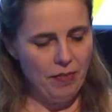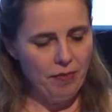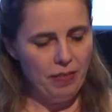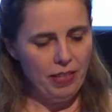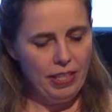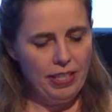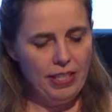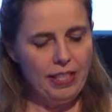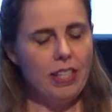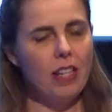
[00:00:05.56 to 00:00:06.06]

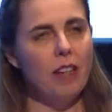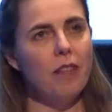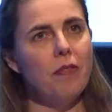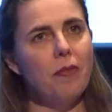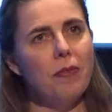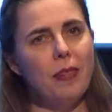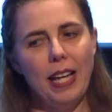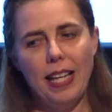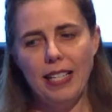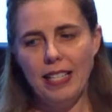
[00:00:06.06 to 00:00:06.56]
Humphries and I'm
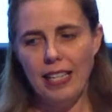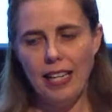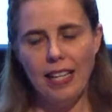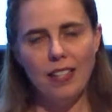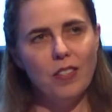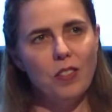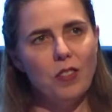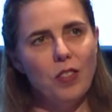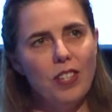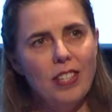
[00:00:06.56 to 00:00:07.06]
from Cancer
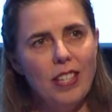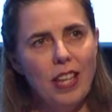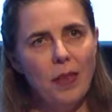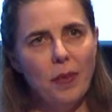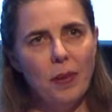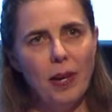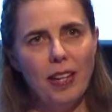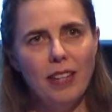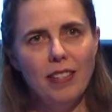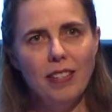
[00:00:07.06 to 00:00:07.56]
Council New
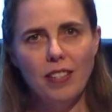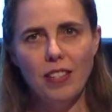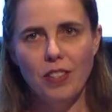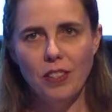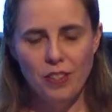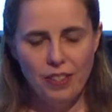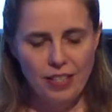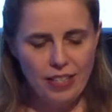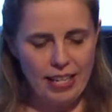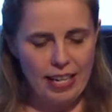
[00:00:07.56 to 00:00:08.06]
South Wales,
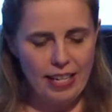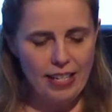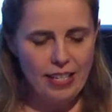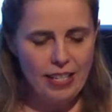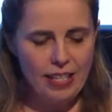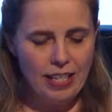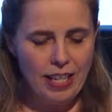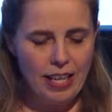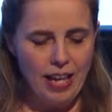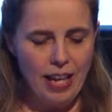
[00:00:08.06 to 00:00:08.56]
as Ruth said.
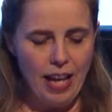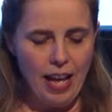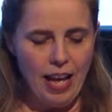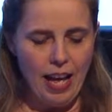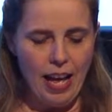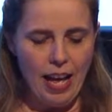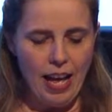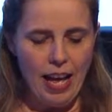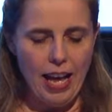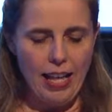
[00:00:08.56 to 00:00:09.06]

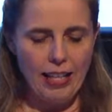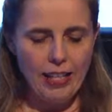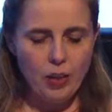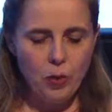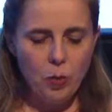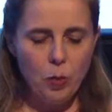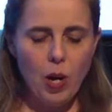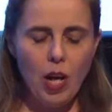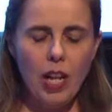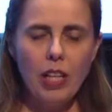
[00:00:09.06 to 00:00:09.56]
A
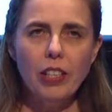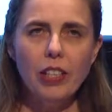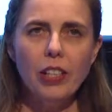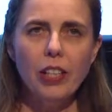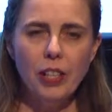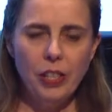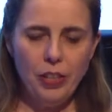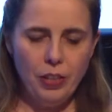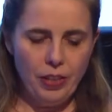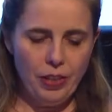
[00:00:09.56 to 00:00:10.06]
little while
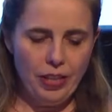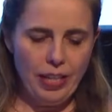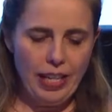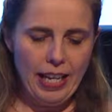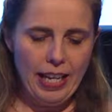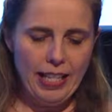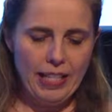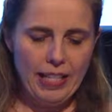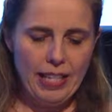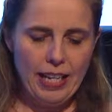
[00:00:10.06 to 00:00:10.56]
ago,
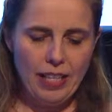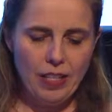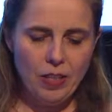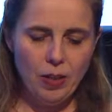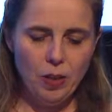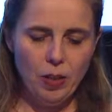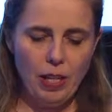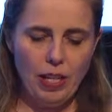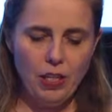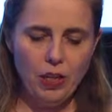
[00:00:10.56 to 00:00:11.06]
Cancer
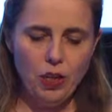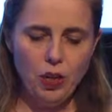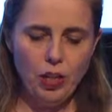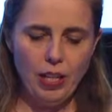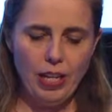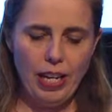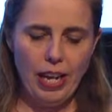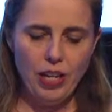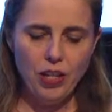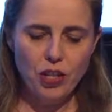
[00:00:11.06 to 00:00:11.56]
Council undertook
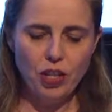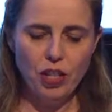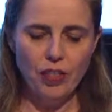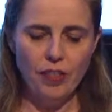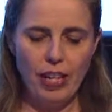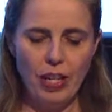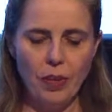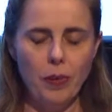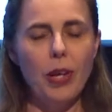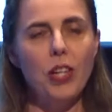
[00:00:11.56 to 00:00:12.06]
a national
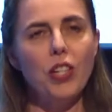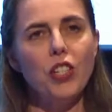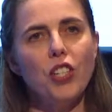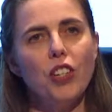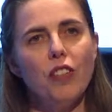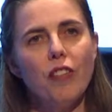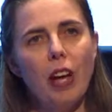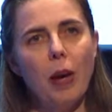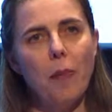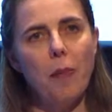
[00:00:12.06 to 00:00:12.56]

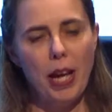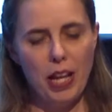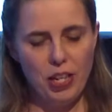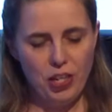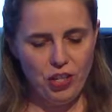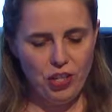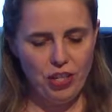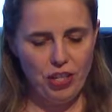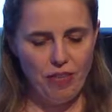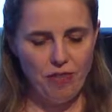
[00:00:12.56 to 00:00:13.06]
evaluation of our
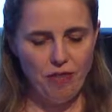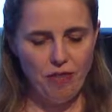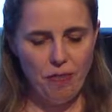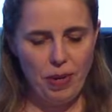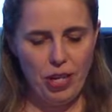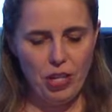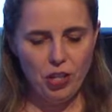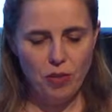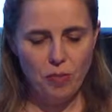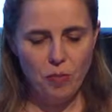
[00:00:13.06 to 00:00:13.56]
patient
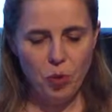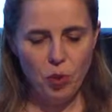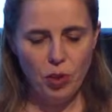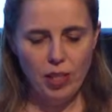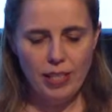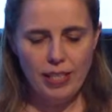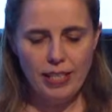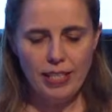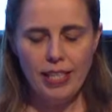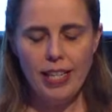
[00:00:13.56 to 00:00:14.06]
information
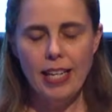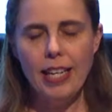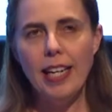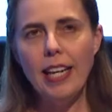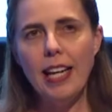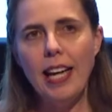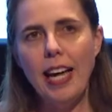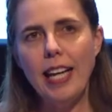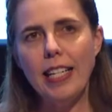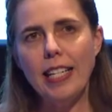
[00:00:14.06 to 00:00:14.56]
booklets,
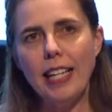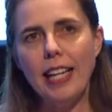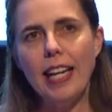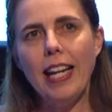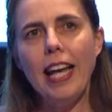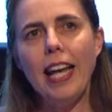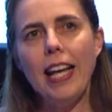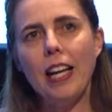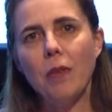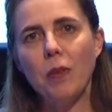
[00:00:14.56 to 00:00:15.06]
and
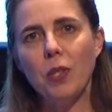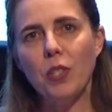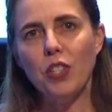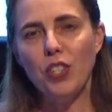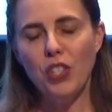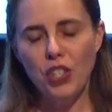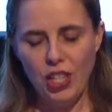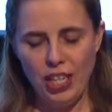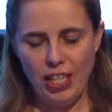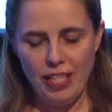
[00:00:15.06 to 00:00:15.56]
today I want
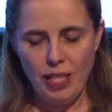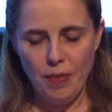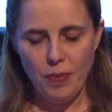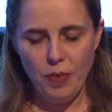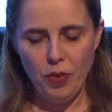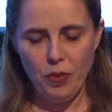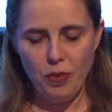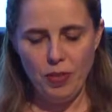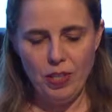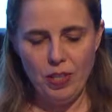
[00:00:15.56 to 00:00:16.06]
to share some
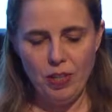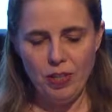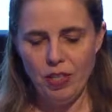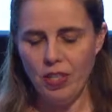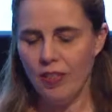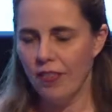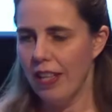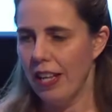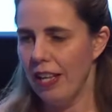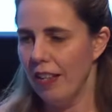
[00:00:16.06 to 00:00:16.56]
of the
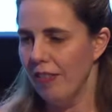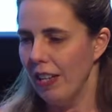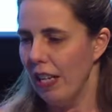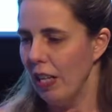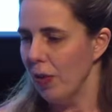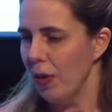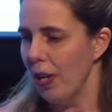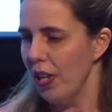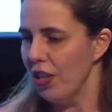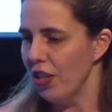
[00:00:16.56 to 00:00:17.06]
results of that
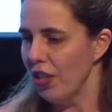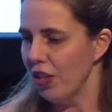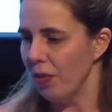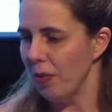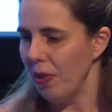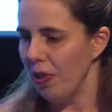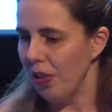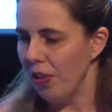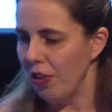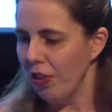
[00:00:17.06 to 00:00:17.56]
evaluation
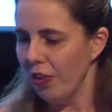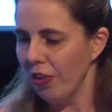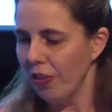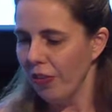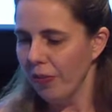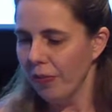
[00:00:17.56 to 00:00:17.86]
with you.